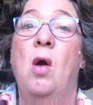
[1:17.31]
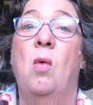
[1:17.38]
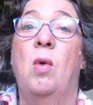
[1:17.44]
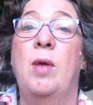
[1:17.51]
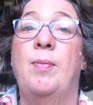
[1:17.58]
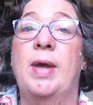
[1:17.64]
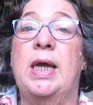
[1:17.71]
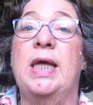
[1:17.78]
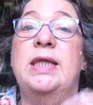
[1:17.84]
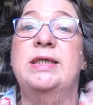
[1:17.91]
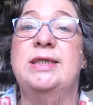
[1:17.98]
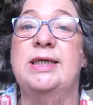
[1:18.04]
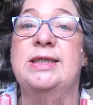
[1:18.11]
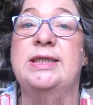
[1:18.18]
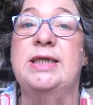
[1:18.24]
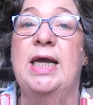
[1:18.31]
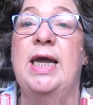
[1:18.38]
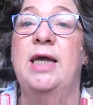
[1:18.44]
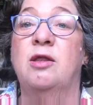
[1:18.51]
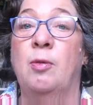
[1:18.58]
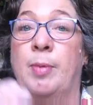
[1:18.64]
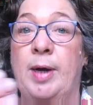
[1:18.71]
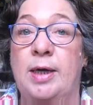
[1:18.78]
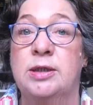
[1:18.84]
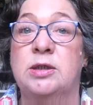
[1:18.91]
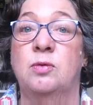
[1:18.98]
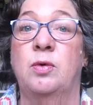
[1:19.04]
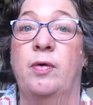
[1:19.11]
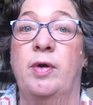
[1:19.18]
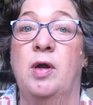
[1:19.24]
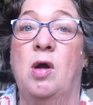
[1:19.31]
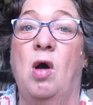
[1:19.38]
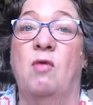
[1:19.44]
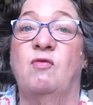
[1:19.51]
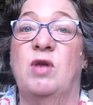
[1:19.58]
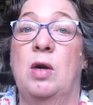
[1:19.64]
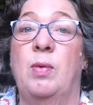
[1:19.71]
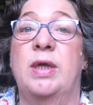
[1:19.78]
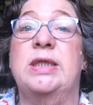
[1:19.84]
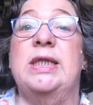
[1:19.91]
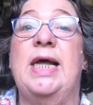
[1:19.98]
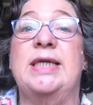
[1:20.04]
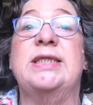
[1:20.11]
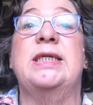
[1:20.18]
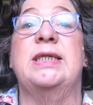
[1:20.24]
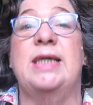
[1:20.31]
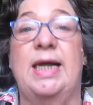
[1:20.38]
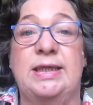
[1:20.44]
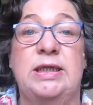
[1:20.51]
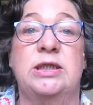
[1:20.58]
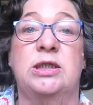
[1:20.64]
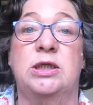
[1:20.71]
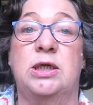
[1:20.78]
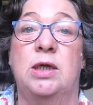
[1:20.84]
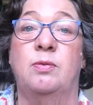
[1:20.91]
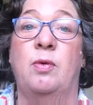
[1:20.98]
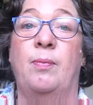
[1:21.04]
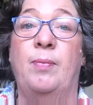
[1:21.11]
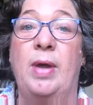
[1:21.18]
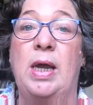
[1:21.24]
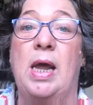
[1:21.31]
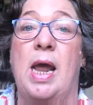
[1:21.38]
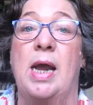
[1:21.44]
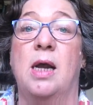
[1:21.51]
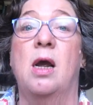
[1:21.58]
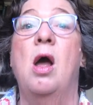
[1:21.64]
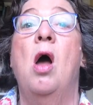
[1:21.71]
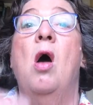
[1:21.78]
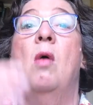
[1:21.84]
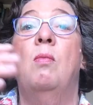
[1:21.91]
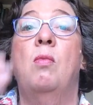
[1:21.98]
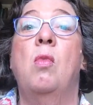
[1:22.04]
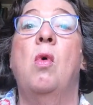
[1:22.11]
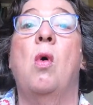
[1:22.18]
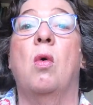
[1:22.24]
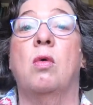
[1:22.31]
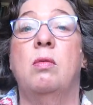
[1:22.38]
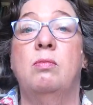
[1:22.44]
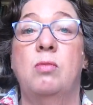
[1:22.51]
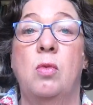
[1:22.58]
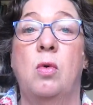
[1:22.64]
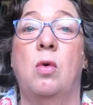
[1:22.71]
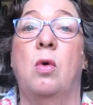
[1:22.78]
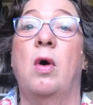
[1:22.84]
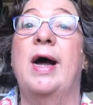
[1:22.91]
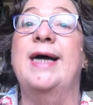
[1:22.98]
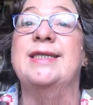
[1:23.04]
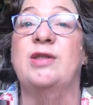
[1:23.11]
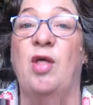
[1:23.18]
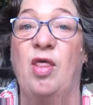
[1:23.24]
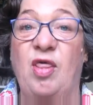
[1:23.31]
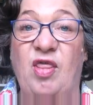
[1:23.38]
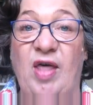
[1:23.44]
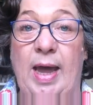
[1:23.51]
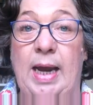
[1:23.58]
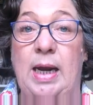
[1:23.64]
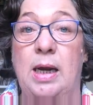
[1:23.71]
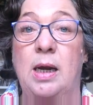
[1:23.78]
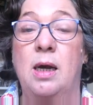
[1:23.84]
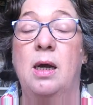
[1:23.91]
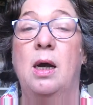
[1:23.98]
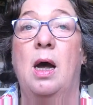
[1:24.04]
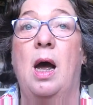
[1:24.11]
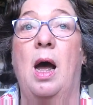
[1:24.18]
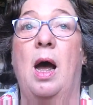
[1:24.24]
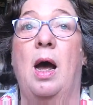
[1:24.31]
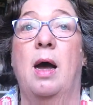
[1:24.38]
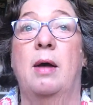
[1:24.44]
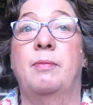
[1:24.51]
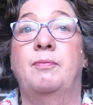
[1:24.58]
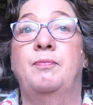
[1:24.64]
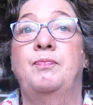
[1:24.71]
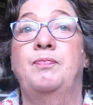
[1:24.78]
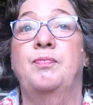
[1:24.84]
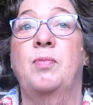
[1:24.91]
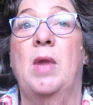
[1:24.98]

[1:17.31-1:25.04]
We begin to see the person we're in conflict with less and less as a human being, more and more as a thing, and